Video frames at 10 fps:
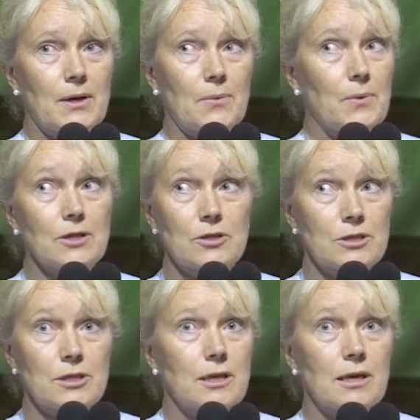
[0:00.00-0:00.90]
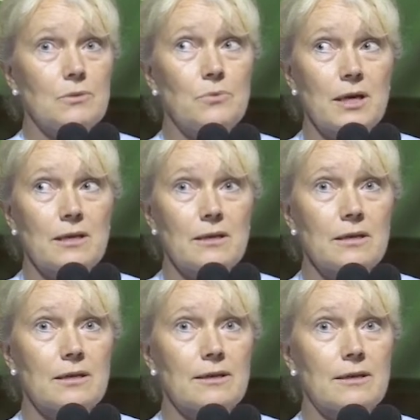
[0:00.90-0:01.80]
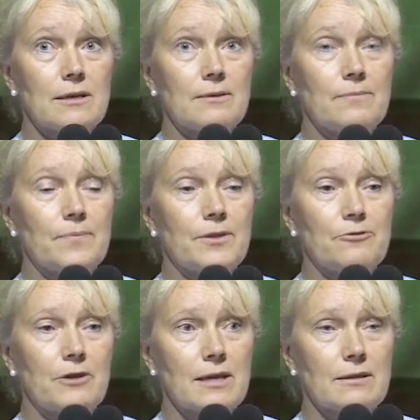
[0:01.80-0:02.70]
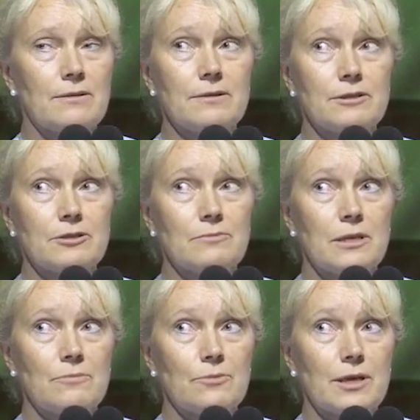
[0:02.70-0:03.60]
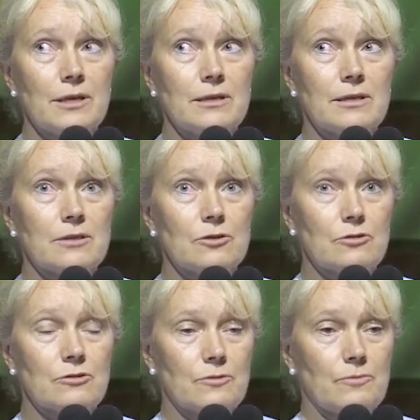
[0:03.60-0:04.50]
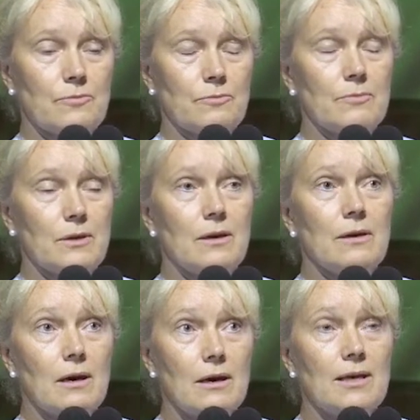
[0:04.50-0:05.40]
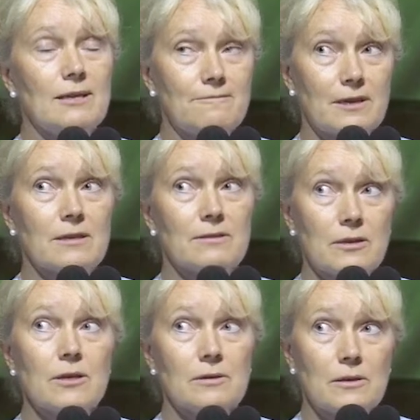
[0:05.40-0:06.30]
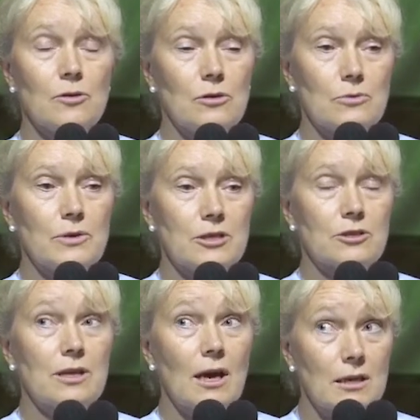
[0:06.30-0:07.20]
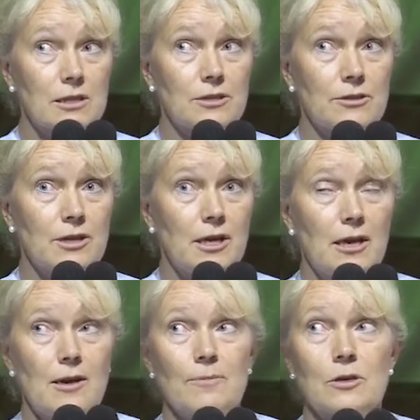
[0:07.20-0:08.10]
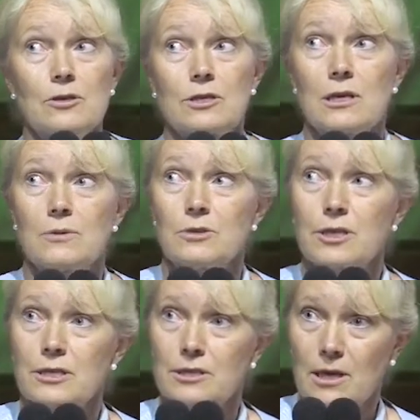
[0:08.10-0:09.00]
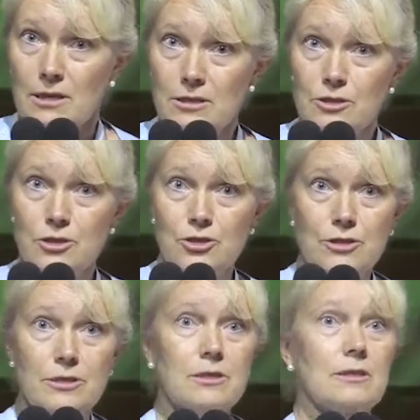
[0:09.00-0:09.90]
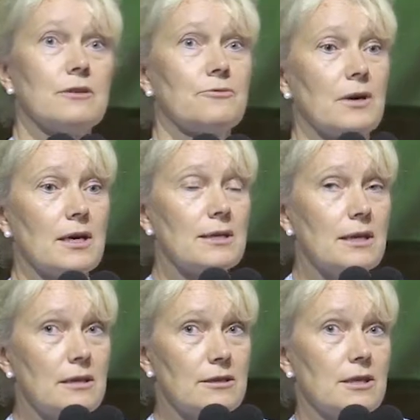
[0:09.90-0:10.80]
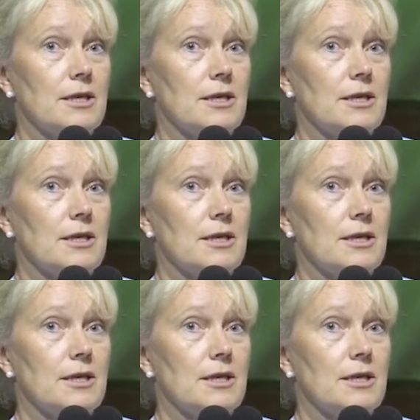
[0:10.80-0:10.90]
what and when? The fact that there is a membrane is not, in fact, always the answer. Because I work as a hand surgeon, and if I need